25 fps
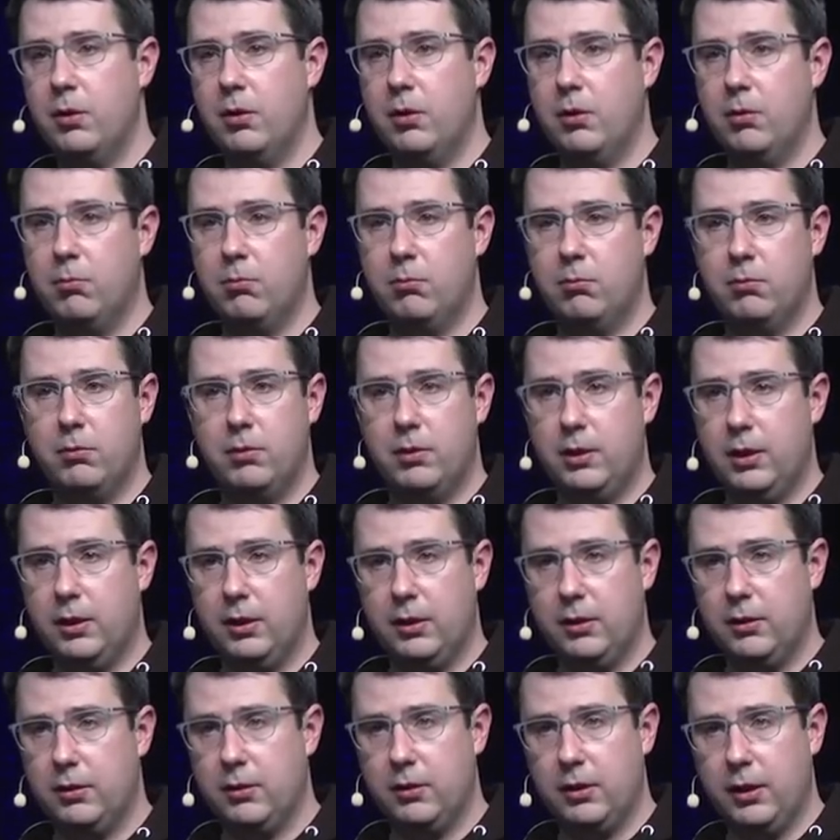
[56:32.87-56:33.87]
Um,
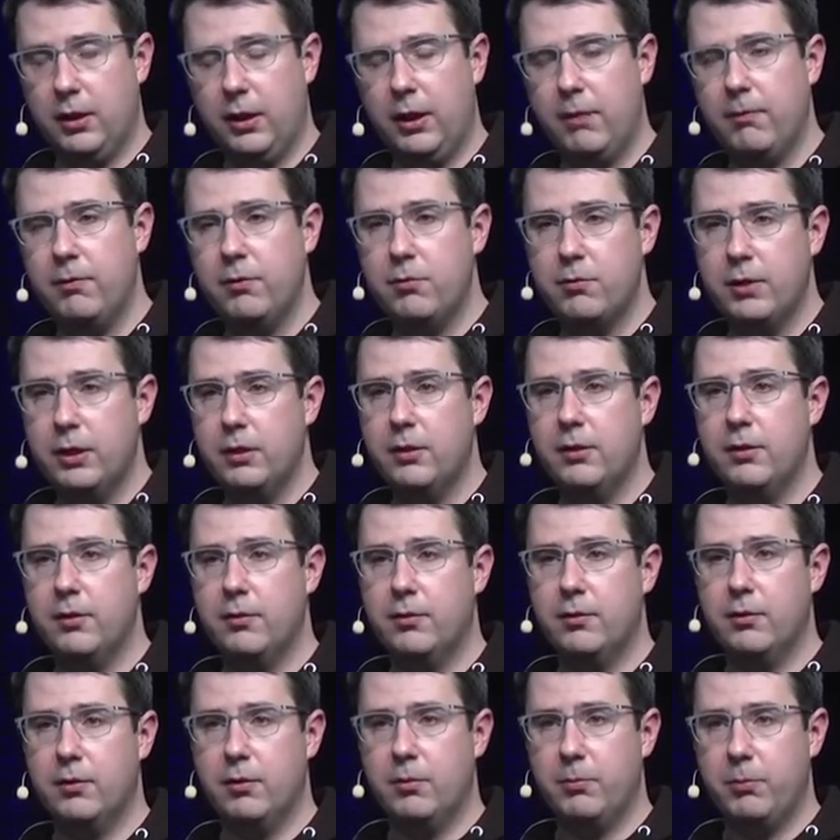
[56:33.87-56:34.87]
like I haven't read
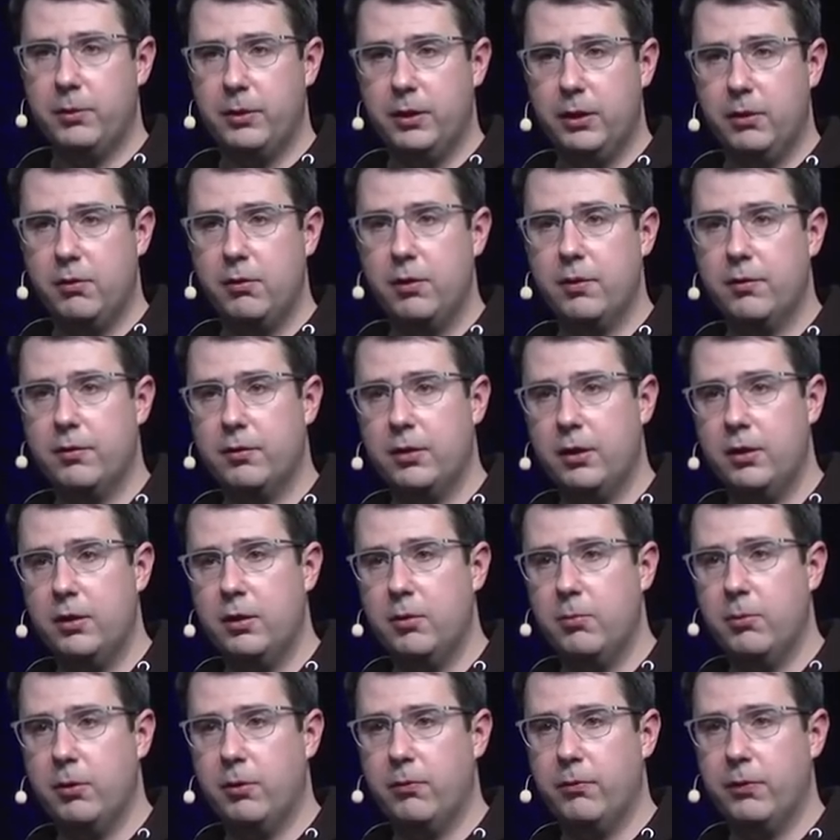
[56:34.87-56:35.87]
this uh, particular
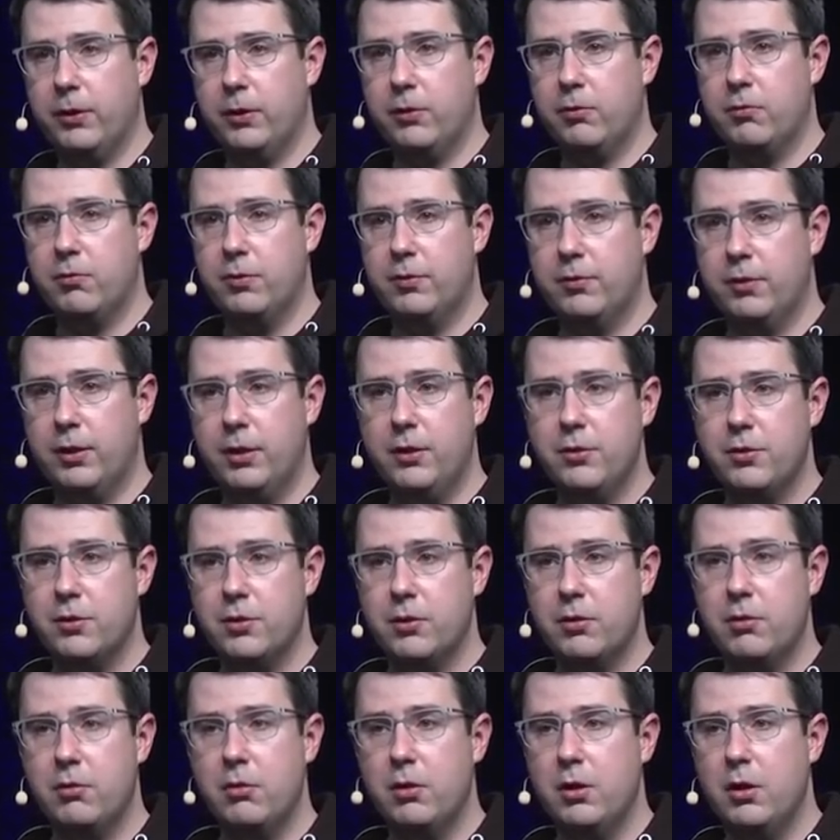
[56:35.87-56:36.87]
study about
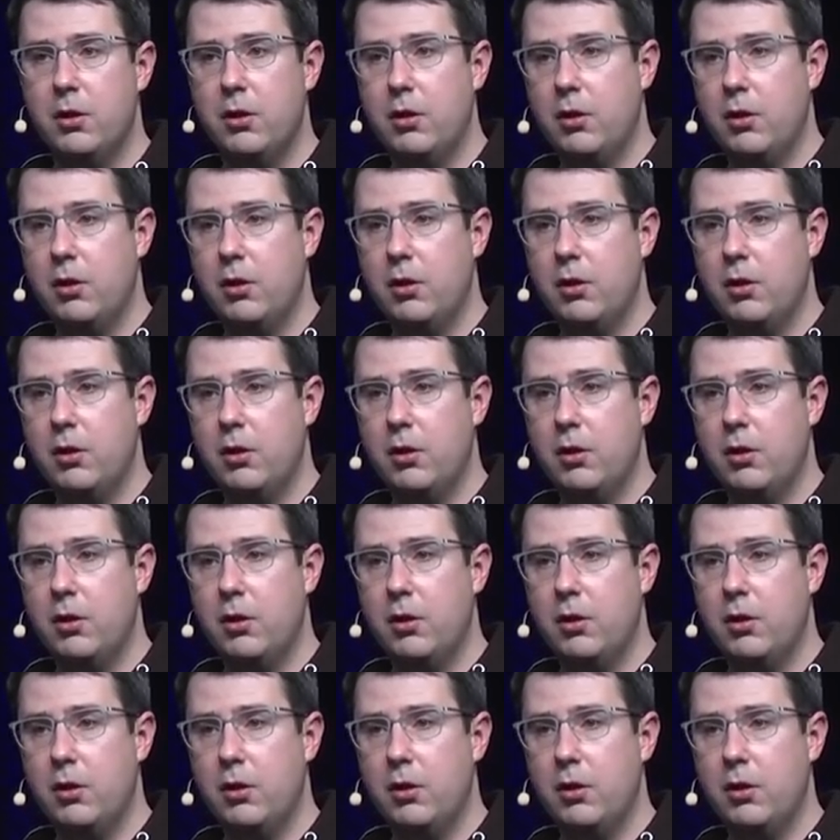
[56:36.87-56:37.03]
factorization.